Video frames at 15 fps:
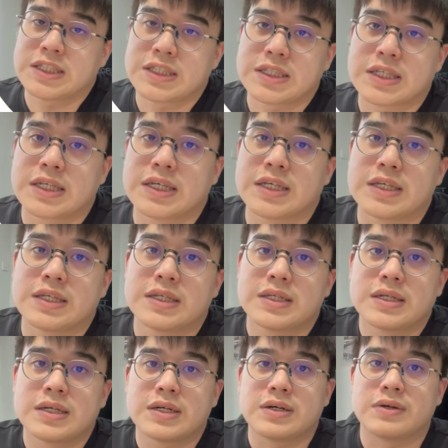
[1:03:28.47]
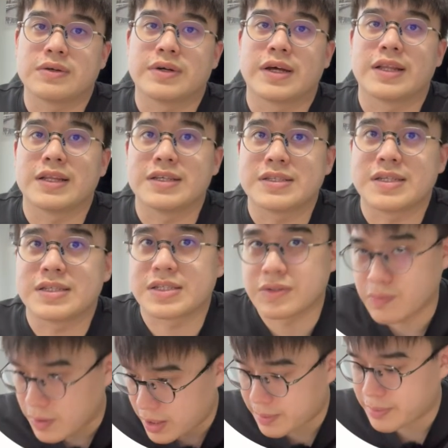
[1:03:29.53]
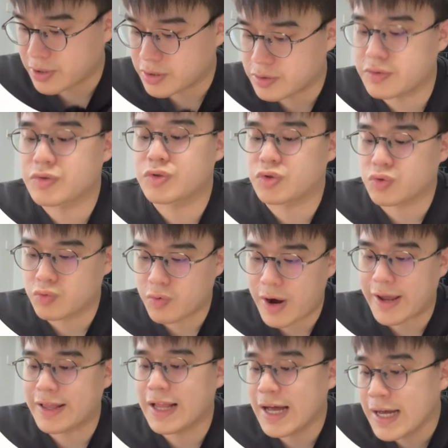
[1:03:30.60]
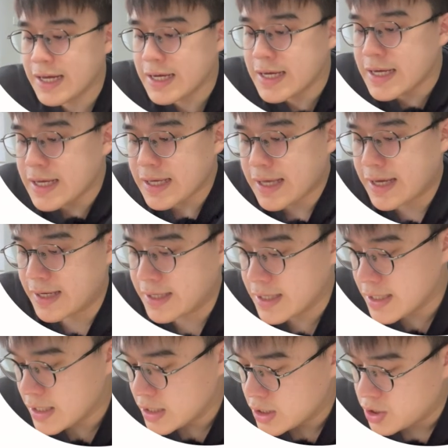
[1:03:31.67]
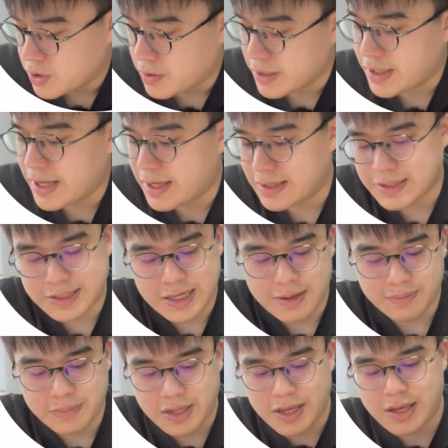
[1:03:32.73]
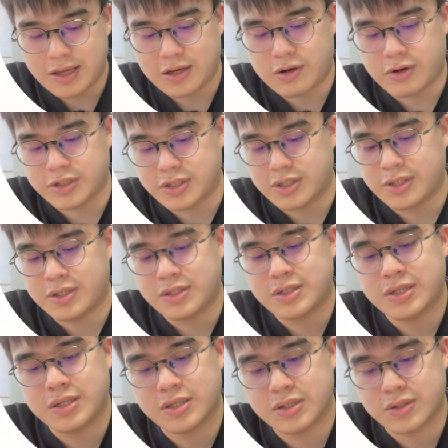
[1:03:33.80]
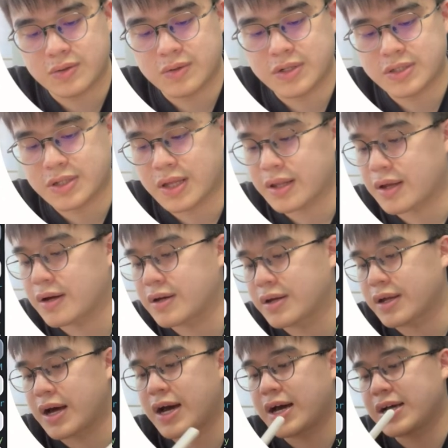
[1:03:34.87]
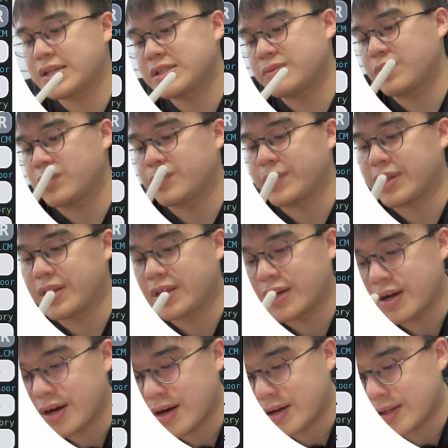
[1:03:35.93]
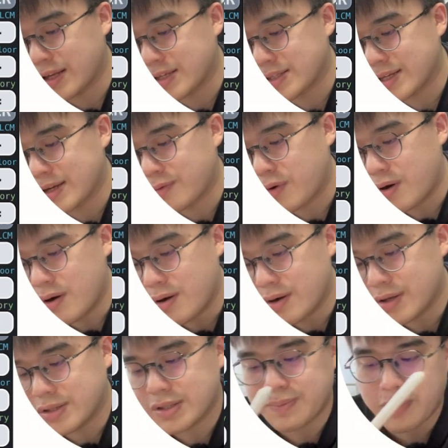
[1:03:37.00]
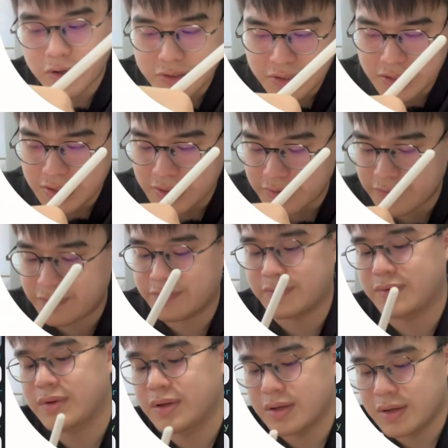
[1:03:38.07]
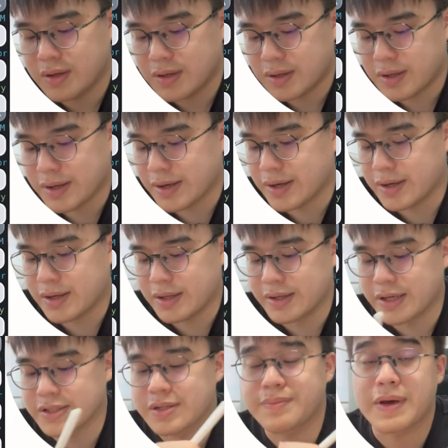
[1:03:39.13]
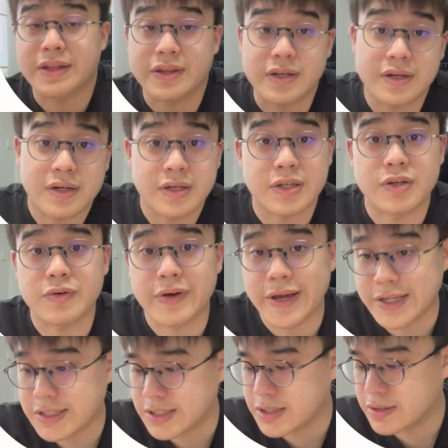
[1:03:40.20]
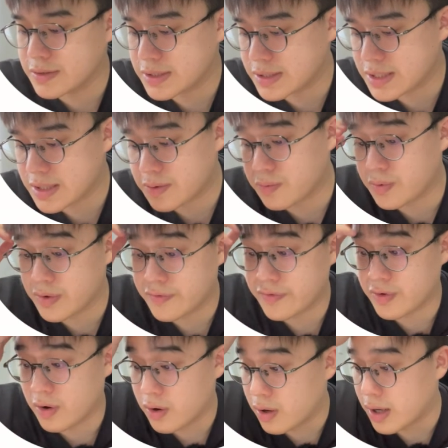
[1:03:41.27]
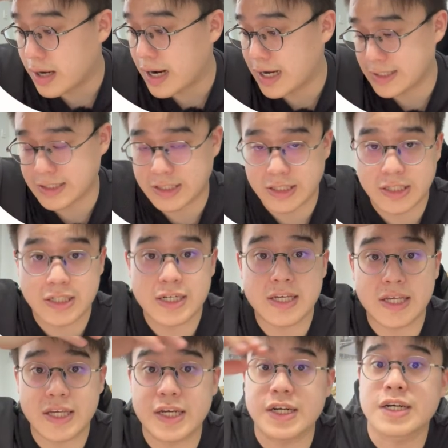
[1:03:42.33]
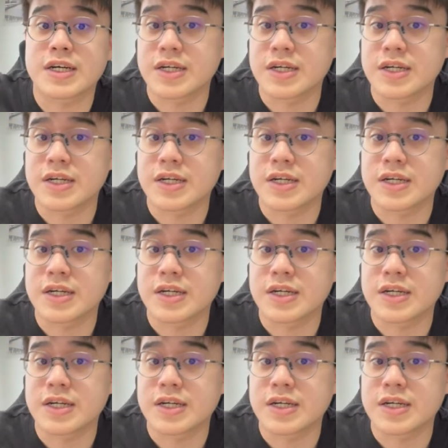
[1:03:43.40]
Okay, or at least this is what I'm going to write lah. Okay, so again the same thing, questions students that gonna ask will be here. They say, oh, it's a positive. Okay, it doesn't matter, you can still stick with your answer here.